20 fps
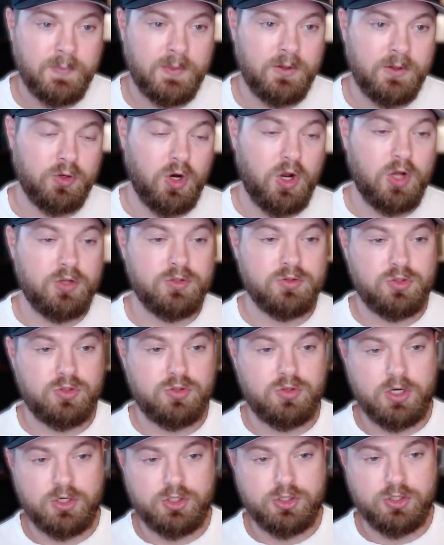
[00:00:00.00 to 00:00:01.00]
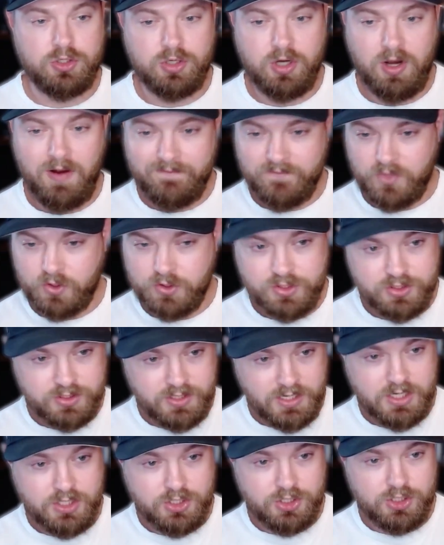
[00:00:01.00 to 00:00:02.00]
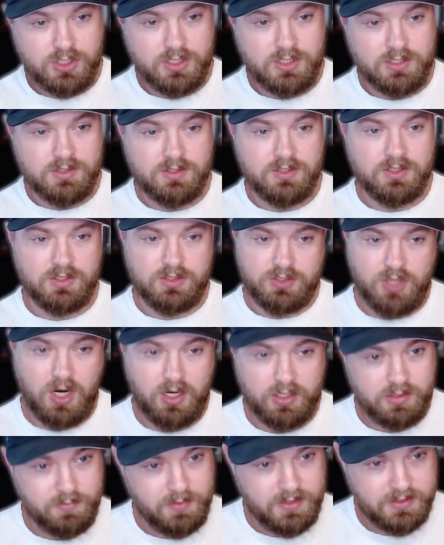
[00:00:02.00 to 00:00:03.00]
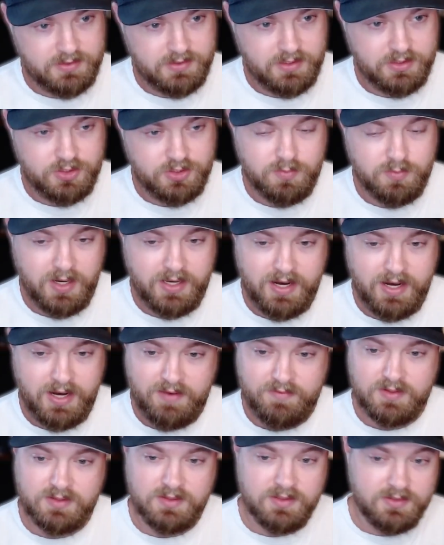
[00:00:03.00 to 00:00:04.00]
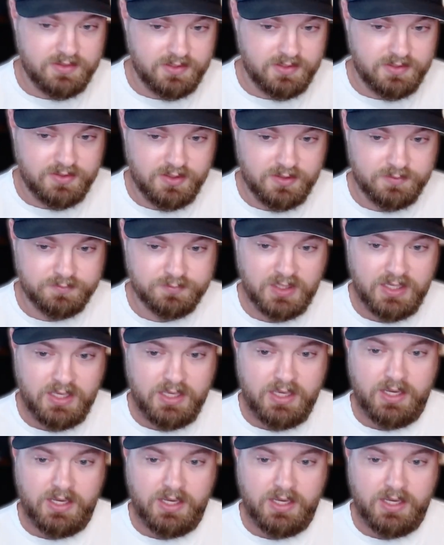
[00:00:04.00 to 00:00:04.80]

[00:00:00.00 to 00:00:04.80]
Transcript: your unstructured conversations, documents that you might have in the system.